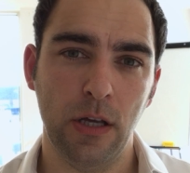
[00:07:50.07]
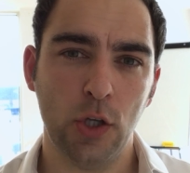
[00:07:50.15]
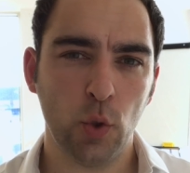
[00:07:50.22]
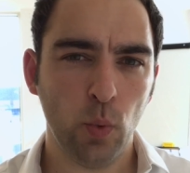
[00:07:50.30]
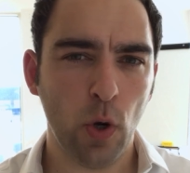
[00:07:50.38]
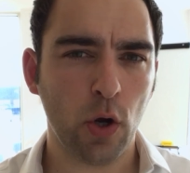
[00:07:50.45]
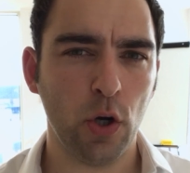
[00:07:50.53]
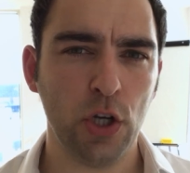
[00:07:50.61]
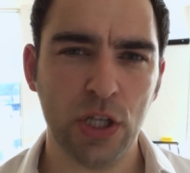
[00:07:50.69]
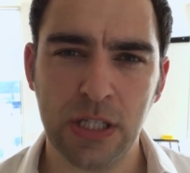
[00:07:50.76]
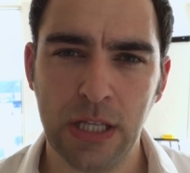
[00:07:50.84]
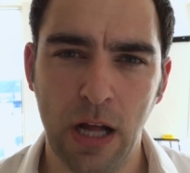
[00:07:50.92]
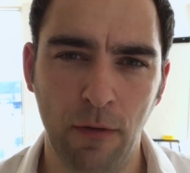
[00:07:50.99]
to work on
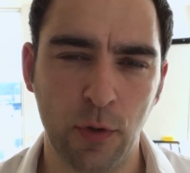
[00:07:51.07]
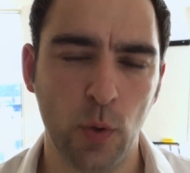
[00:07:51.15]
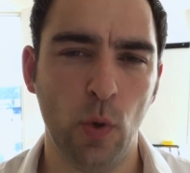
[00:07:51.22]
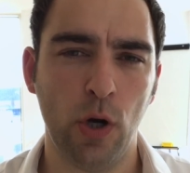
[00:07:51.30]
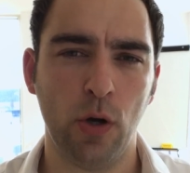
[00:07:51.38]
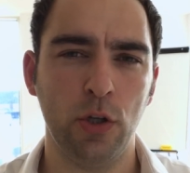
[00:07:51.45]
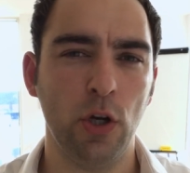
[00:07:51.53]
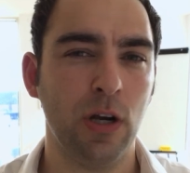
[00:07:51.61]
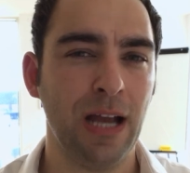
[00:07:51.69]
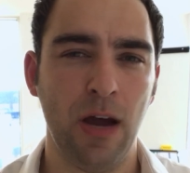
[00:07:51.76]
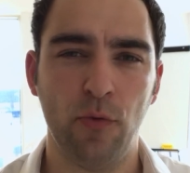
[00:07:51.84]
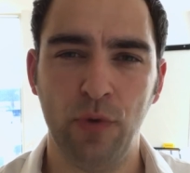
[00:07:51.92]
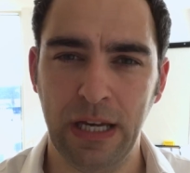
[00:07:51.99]
yourself, to work on your
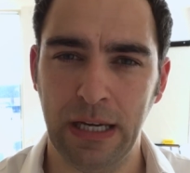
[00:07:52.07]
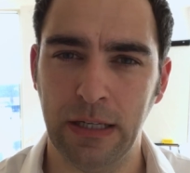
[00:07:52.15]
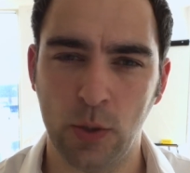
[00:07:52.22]
career,